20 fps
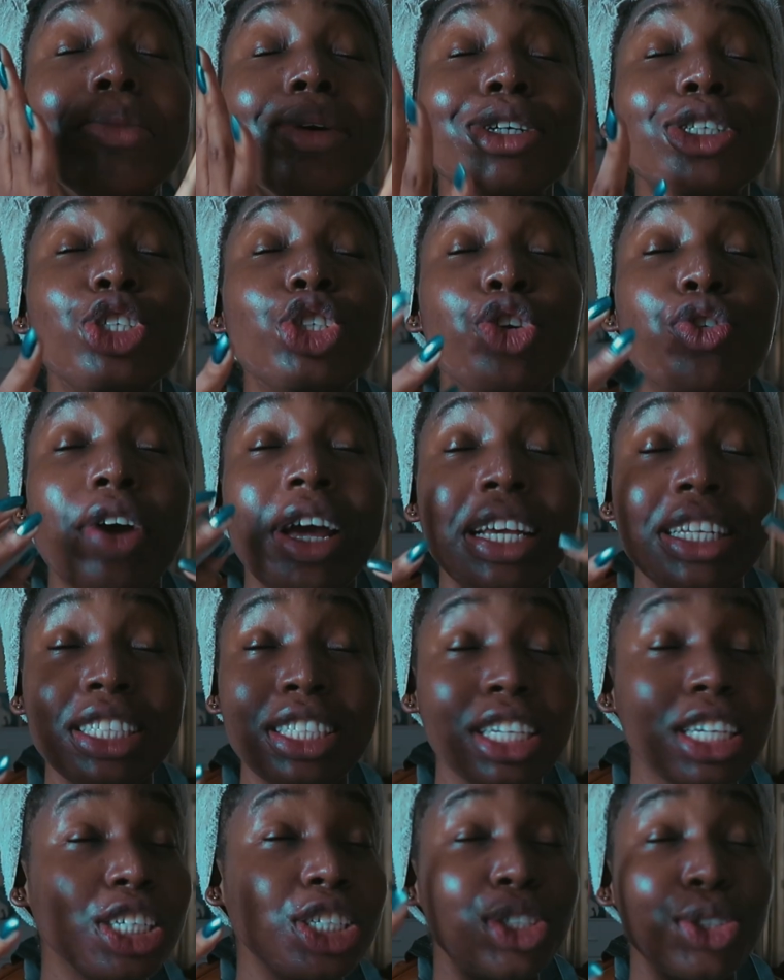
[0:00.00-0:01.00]

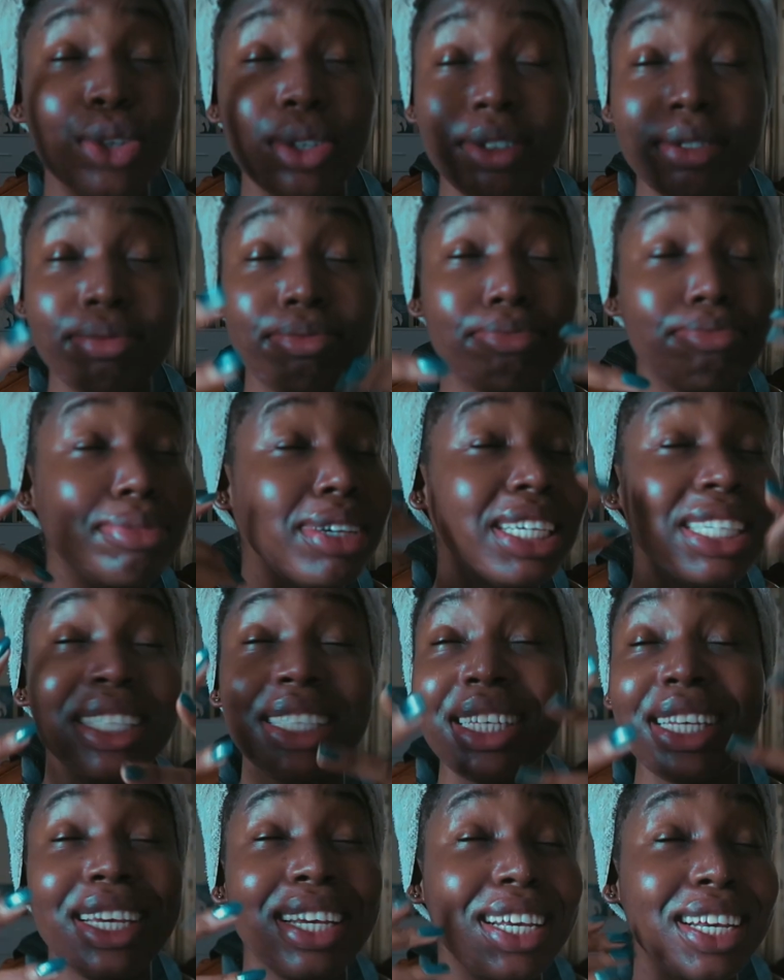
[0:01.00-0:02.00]
moisturization
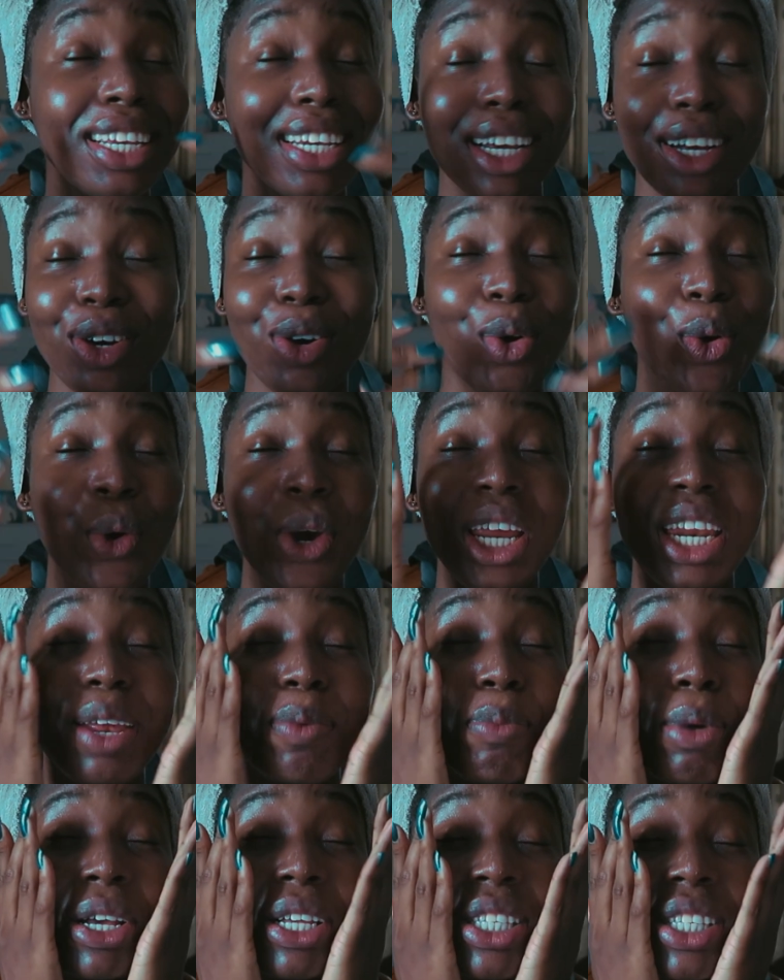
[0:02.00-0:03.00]
mixing and going
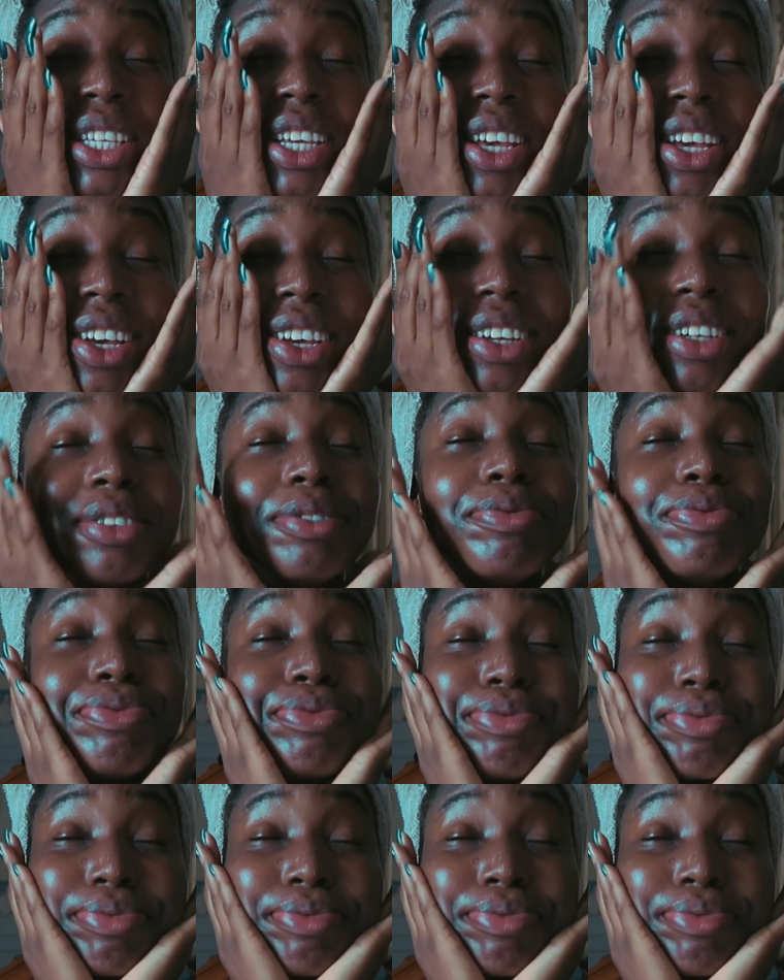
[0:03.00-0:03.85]
in my skin.